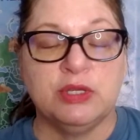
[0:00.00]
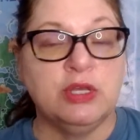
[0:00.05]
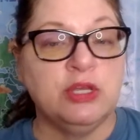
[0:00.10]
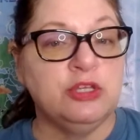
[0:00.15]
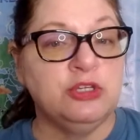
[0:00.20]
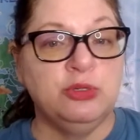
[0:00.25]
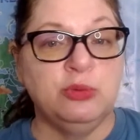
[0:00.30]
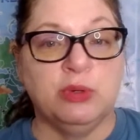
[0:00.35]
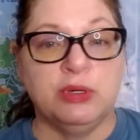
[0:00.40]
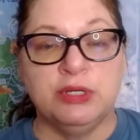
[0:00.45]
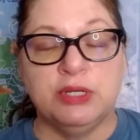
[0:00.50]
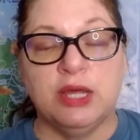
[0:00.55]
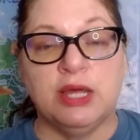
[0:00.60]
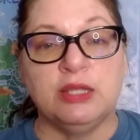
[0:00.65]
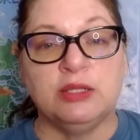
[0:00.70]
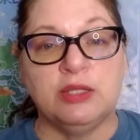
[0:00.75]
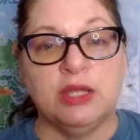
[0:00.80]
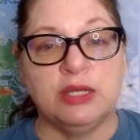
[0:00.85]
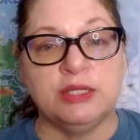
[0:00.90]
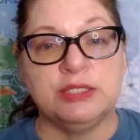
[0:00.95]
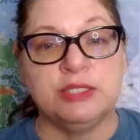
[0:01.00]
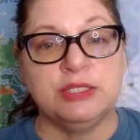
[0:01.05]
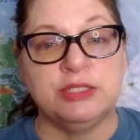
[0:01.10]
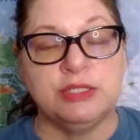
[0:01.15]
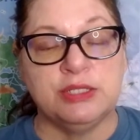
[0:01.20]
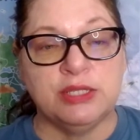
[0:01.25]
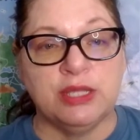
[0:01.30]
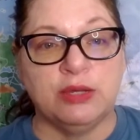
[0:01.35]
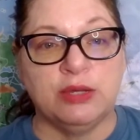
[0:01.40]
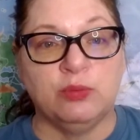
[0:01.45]
You are not locked into
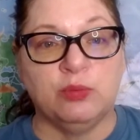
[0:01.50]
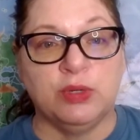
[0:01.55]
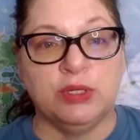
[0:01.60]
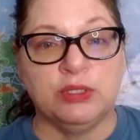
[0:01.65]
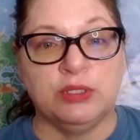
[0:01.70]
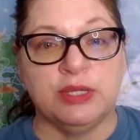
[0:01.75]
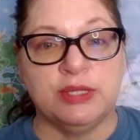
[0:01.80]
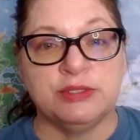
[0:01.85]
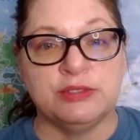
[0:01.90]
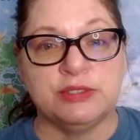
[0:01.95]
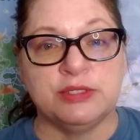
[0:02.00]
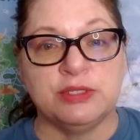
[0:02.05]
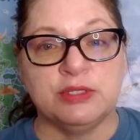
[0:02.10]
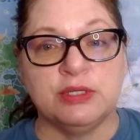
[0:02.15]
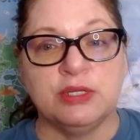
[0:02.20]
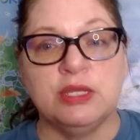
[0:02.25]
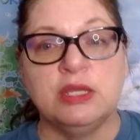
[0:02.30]
that one lesson.